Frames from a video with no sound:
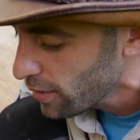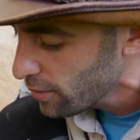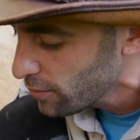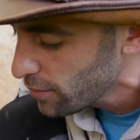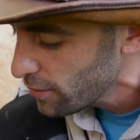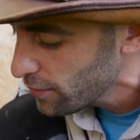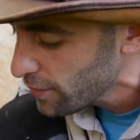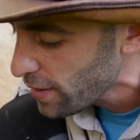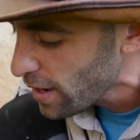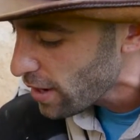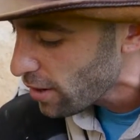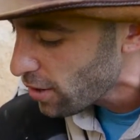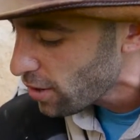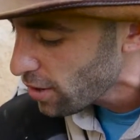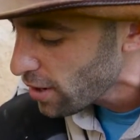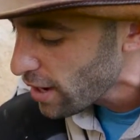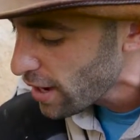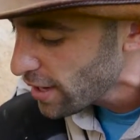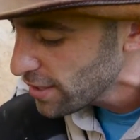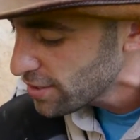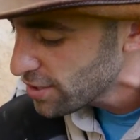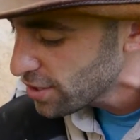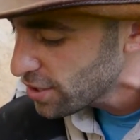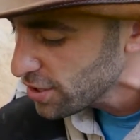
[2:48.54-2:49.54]
We've got all
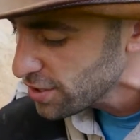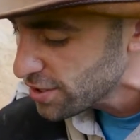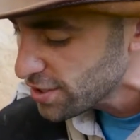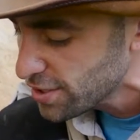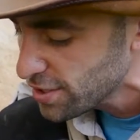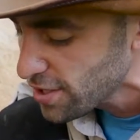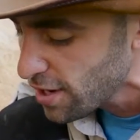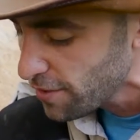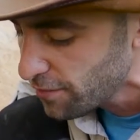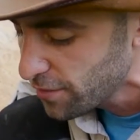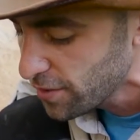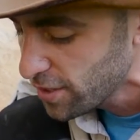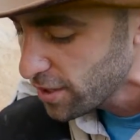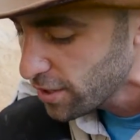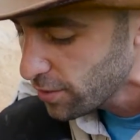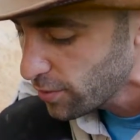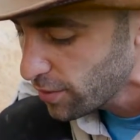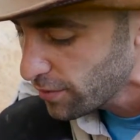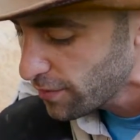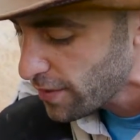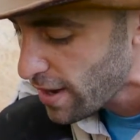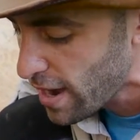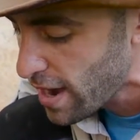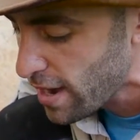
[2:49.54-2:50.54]
kinds of good stuff in here.
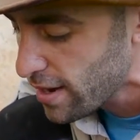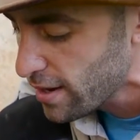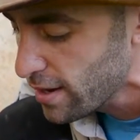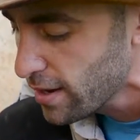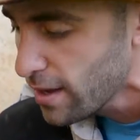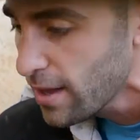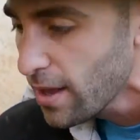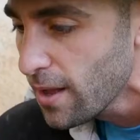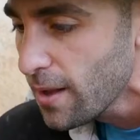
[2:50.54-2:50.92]
We've got